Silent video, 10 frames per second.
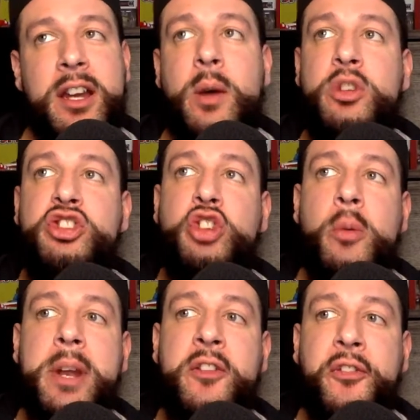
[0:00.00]
there were
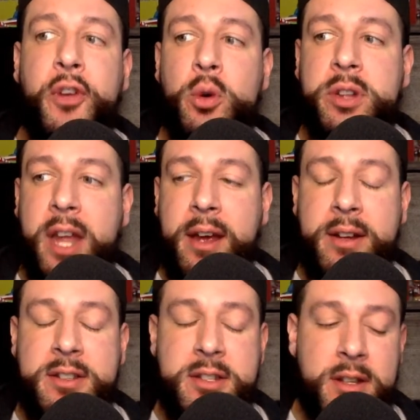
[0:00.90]
so many fluke
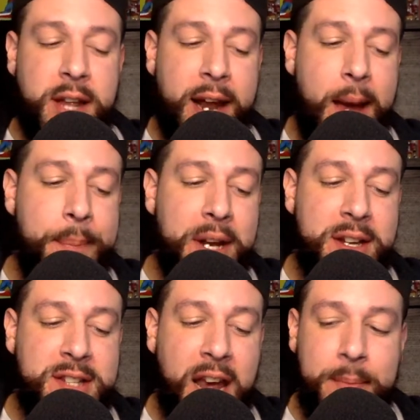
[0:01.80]
things that happened in
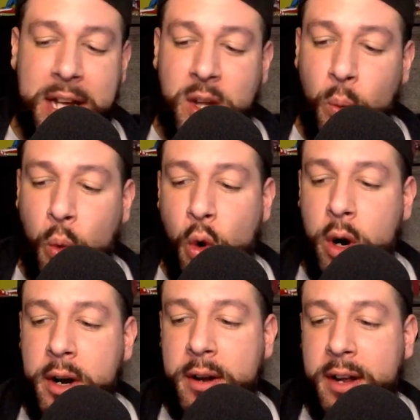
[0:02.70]
this game, like the
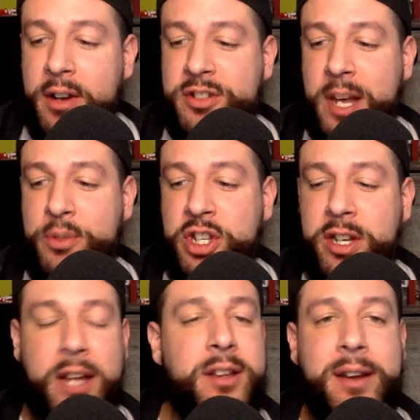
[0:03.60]
Ward
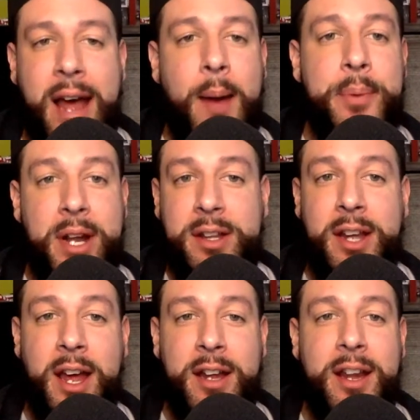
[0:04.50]
interception that didn't happen at
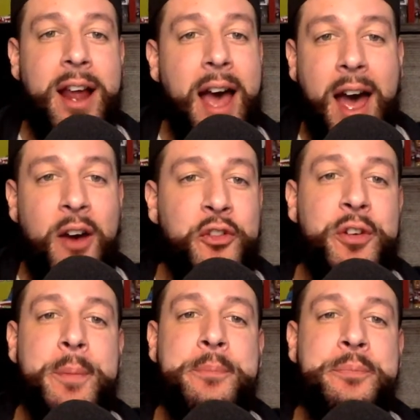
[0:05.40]
the end of the half.
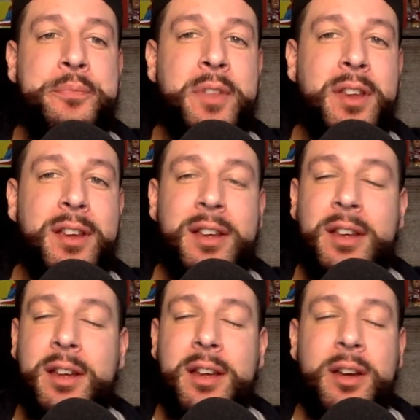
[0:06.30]

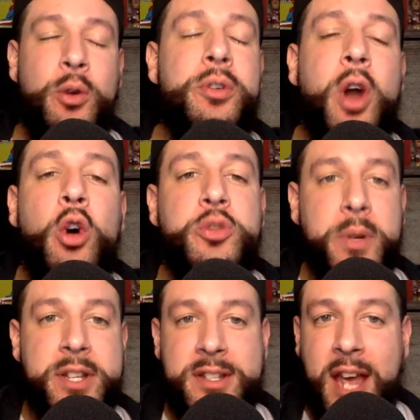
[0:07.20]
Who knows
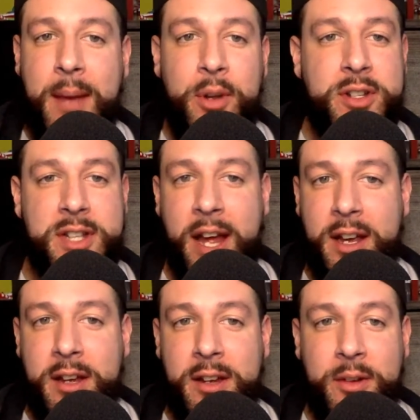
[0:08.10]
what this game looks
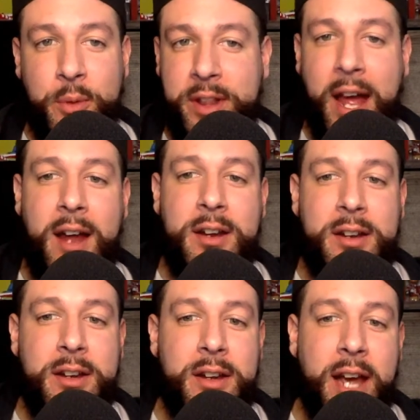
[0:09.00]
like with that?
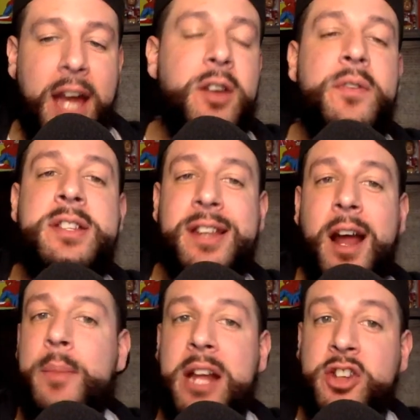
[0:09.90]
And the reason
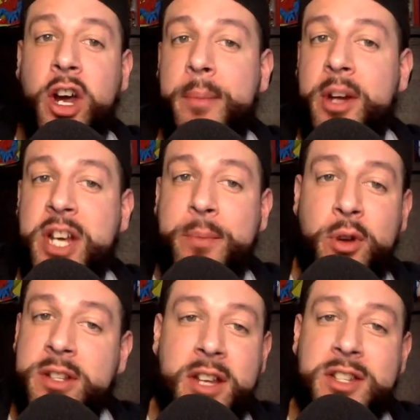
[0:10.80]
that I'm not talking about Jake
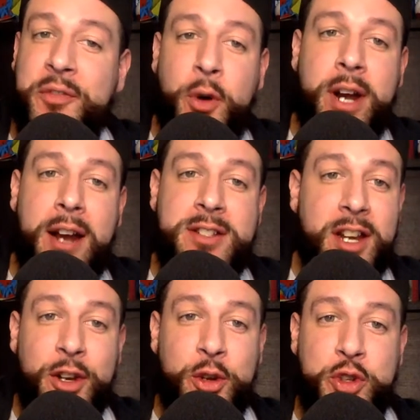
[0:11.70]
Moody is because the 49ers
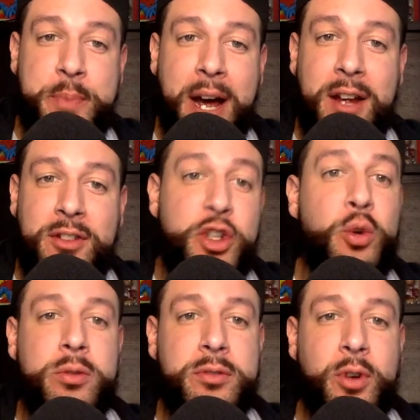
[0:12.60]
didn't lose by
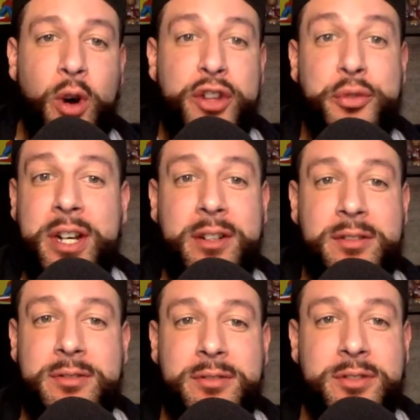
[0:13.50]
2 or 3.
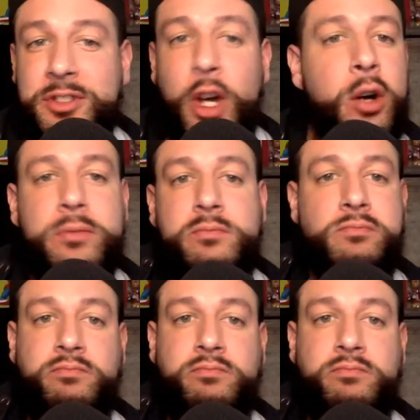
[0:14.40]
So